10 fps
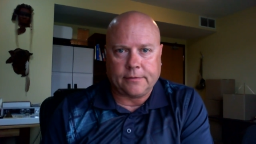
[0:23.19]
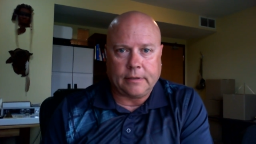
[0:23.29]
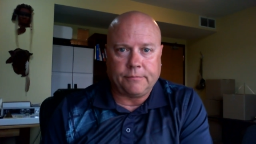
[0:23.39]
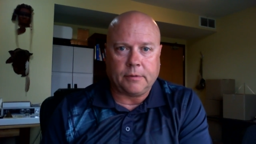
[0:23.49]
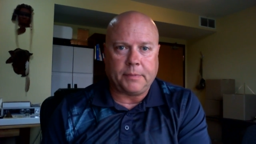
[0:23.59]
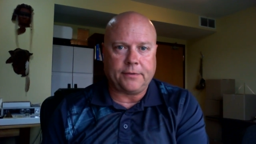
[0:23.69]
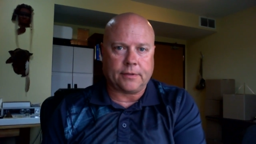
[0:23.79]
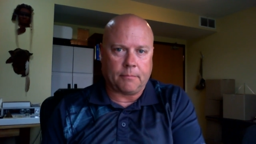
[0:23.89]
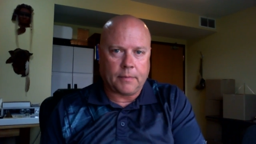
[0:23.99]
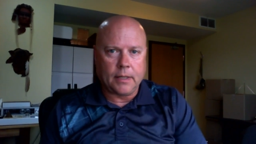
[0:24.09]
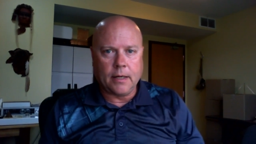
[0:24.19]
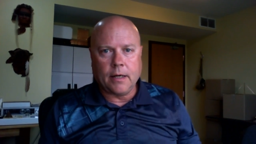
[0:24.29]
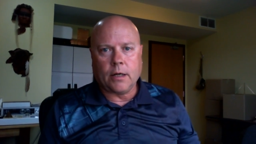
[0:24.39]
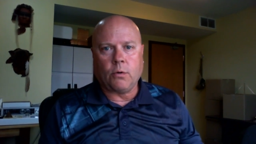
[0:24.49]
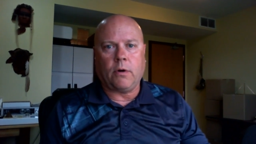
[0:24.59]
Seems to be some
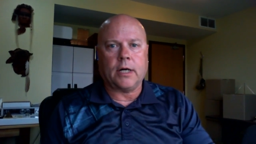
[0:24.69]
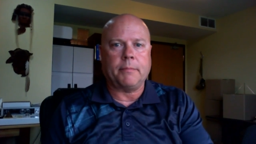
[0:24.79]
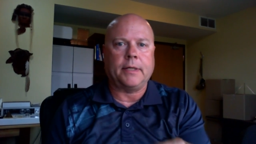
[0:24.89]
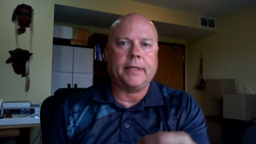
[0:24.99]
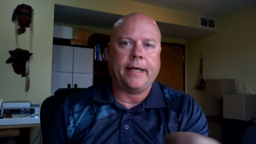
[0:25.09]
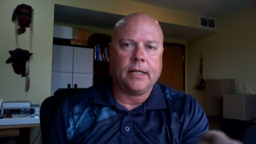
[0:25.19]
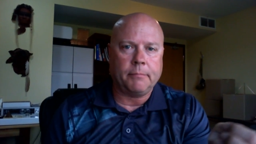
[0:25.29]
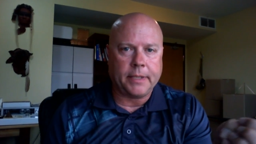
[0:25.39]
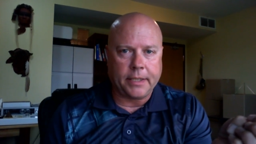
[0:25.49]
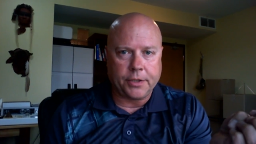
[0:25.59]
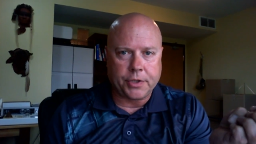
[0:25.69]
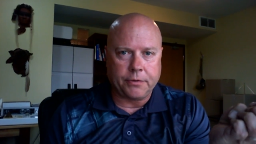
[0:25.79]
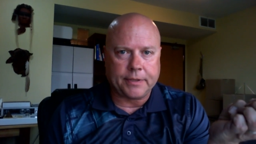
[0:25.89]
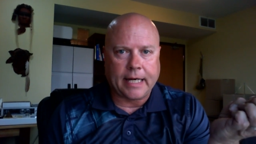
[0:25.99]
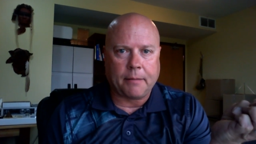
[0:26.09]
quantum entanglement
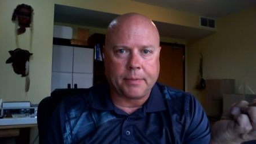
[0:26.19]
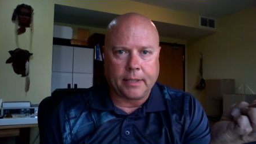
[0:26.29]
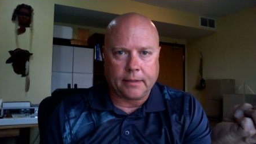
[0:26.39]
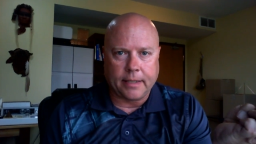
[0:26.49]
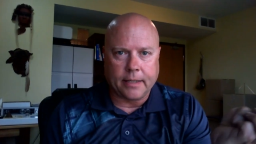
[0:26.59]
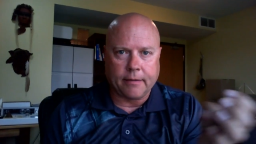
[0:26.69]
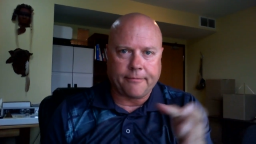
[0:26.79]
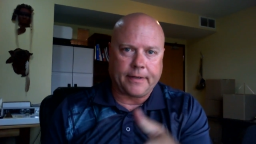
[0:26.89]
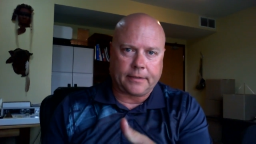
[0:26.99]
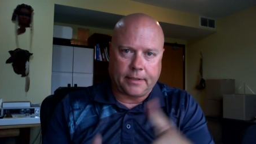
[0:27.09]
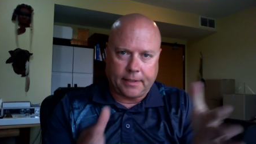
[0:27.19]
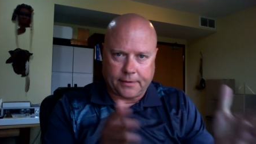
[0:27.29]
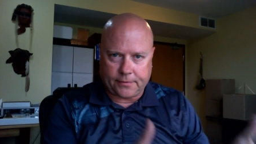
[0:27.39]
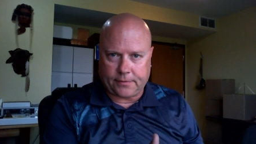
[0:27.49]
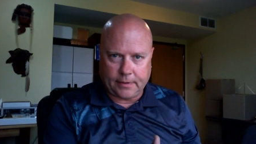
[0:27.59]
issues happening there, affecting
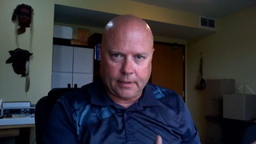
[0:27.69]
us